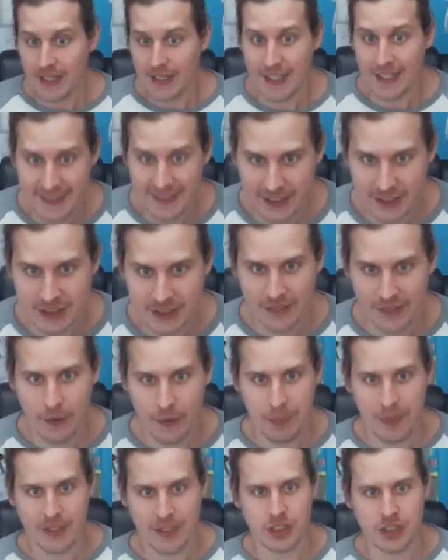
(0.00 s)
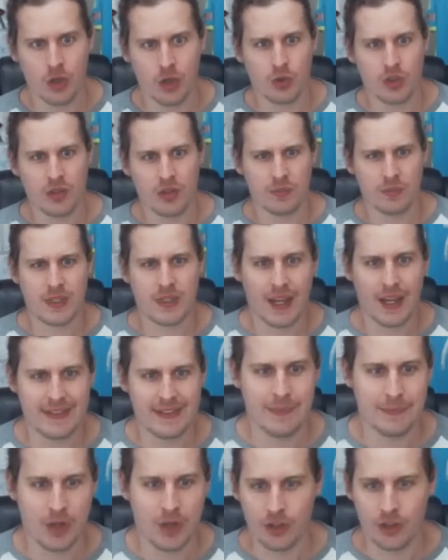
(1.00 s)
Get that son of a bitch, dude!
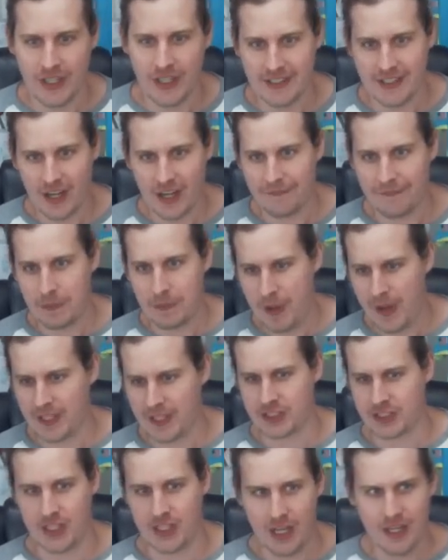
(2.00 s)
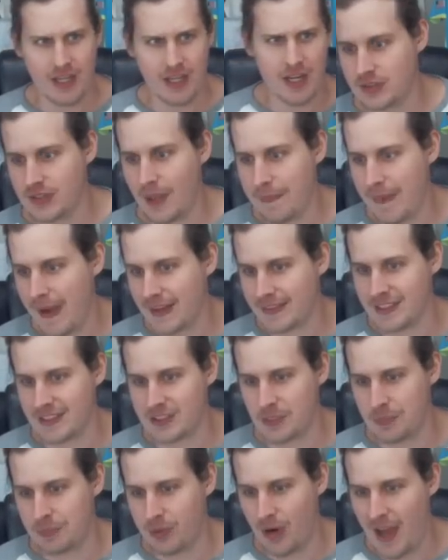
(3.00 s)
Goddamn Godin, get off the pitch, son! Stop acting
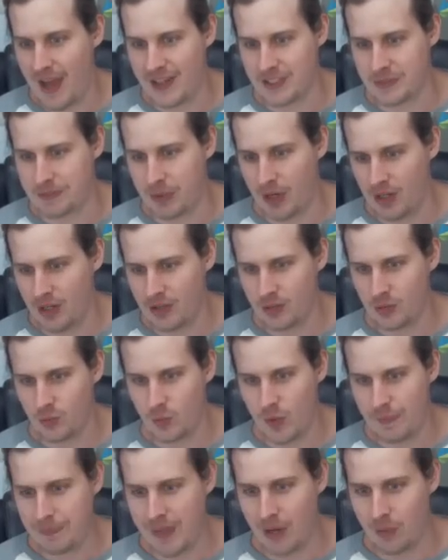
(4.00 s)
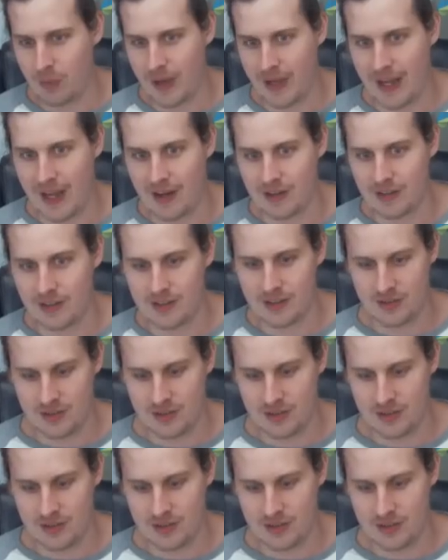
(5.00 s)
surprised, bro! Whip that red out.